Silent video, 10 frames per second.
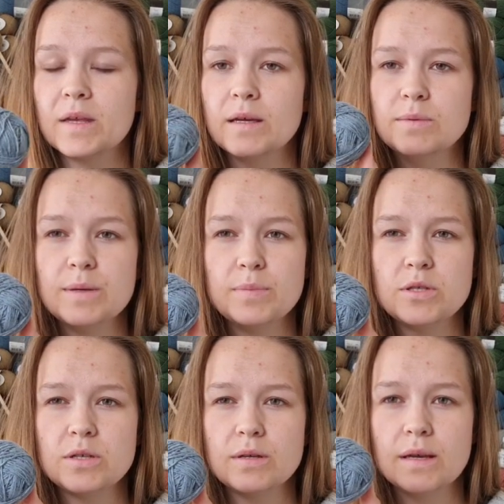
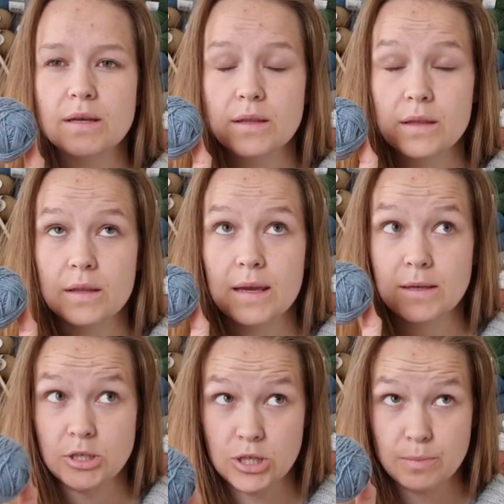Egyptian,
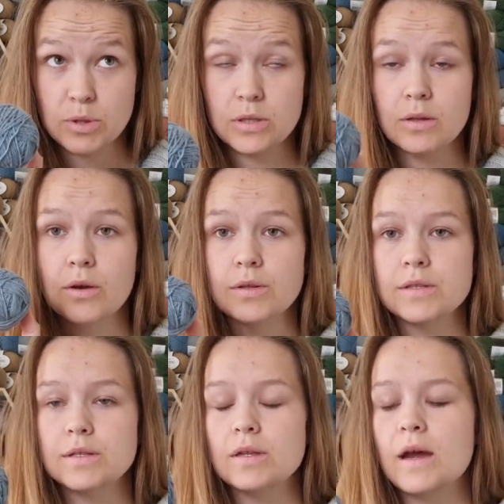Egyptian
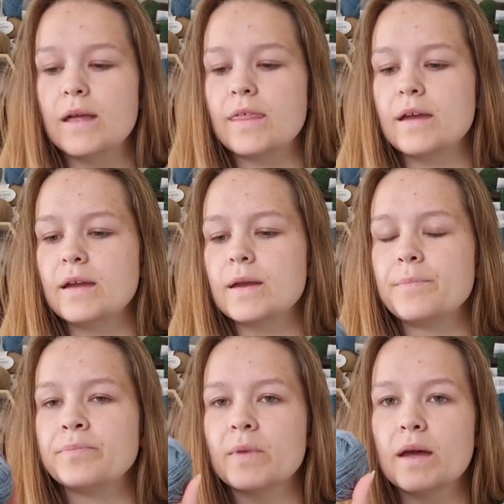cotton, I think.
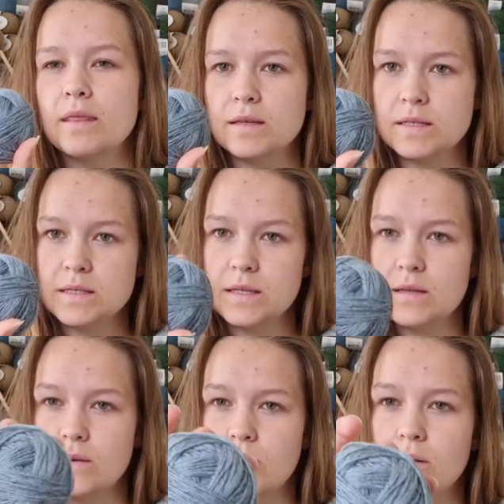And this is in
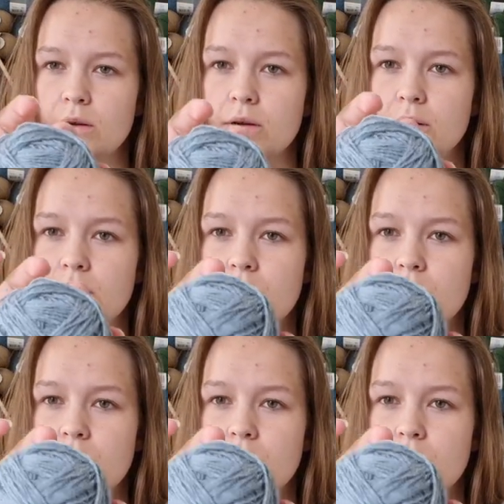the color